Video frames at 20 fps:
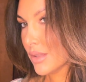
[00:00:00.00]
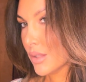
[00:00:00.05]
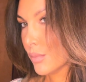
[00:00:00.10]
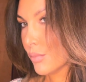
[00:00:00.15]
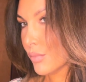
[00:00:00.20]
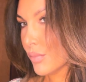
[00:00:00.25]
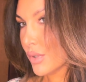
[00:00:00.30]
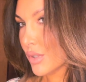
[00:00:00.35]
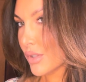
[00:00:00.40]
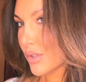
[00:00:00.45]
the
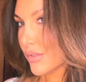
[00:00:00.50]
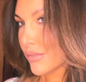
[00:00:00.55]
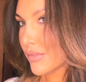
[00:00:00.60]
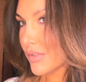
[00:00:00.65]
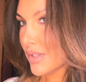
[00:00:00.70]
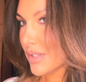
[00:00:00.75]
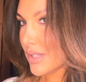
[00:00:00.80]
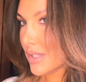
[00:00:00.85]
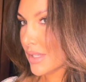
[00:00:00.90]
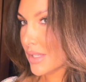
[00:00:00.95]

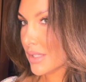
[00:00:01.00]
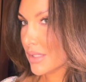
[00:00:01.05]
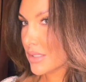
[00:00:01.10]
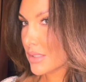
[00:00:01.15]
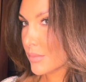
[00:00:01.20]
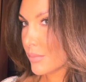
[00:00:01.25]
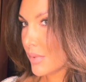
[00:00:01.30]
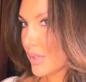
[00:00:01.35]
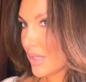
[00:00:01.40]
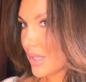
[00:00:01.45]

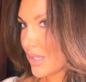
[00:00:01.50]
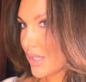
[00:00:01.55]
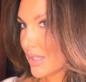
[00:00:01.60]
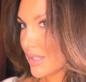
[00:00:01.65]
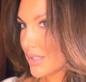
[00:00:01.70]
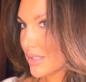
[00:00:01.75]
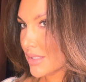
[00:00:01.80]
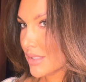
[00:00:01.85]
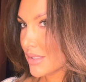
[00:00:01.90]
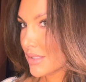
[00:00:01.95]
perfect
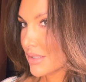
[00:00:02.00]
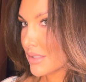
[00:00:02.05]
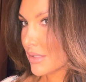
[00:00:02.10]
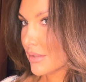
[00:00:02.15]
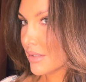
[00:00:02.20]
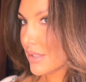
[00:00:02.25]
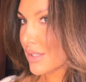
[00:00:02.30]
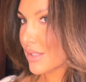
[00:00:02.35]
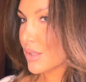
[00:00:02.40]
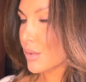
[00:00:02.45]
pace and
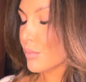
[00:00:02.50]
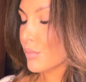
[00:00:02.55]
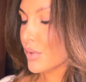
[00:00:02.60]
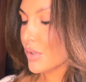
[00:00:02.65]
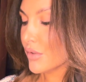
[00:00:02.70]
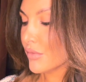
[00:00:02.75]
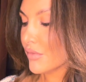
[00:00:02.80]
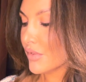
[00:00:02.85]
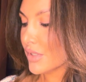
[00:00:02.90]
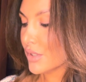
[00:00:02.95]
like the
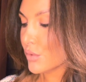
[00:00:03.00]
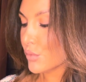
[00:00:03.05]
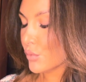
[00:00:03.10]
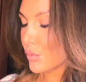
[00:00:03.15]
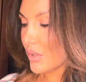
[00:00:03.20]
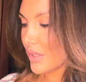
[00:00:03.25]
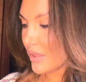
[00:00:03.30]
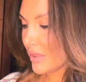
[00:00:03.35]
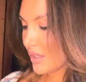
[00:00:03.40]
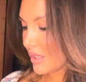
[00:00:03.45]
perfect
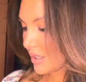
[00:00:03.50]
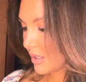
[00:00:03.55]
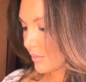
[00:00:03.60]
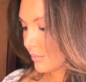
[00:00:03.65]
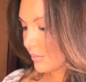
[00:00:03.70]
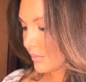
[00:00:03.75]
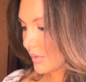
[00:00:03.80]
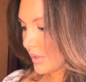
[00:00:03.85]
rhythm.